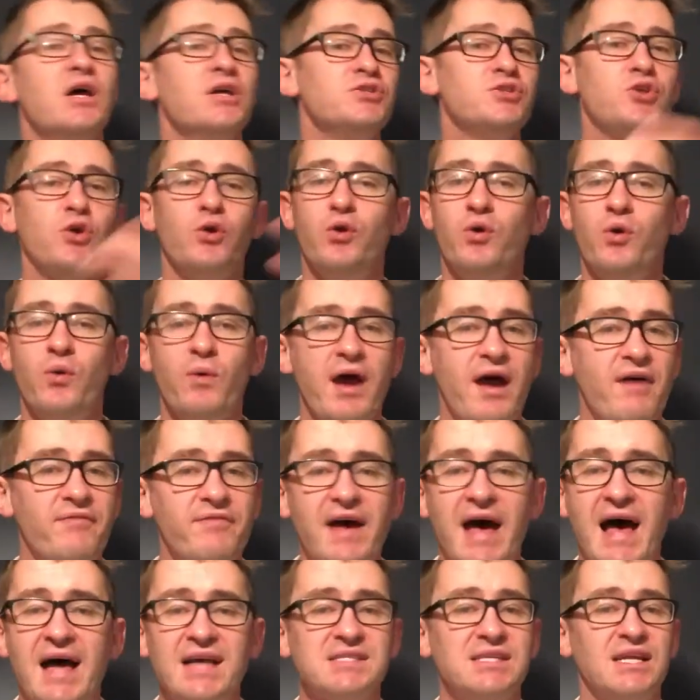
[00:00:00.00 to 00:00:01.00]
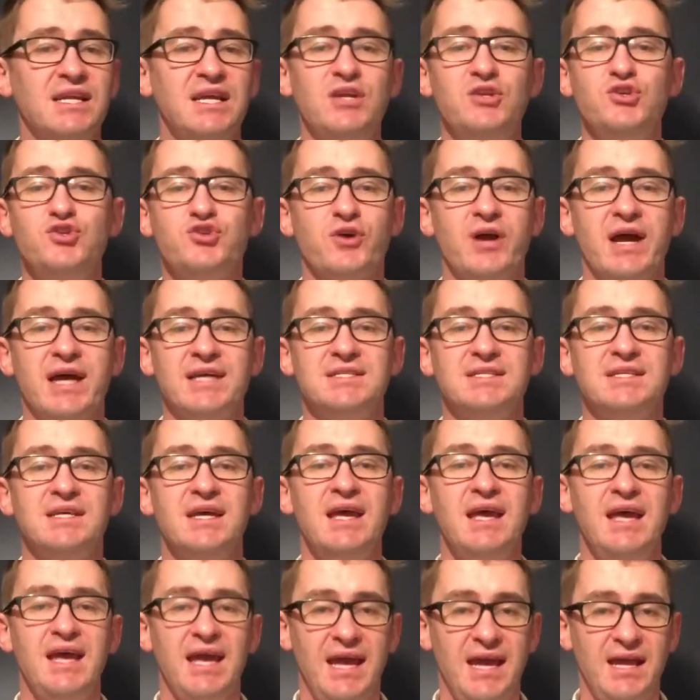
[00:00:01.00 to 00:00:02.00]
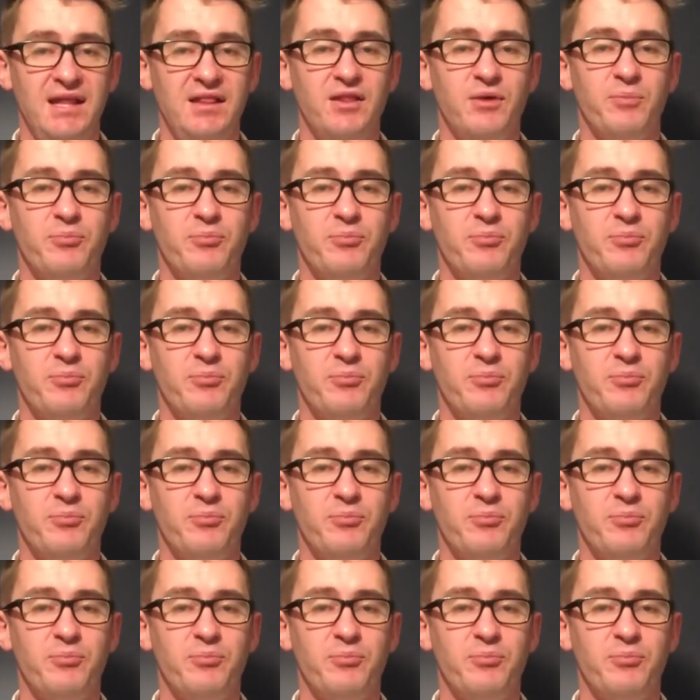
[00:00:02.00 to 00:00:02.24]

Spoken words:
to whoever has an interest in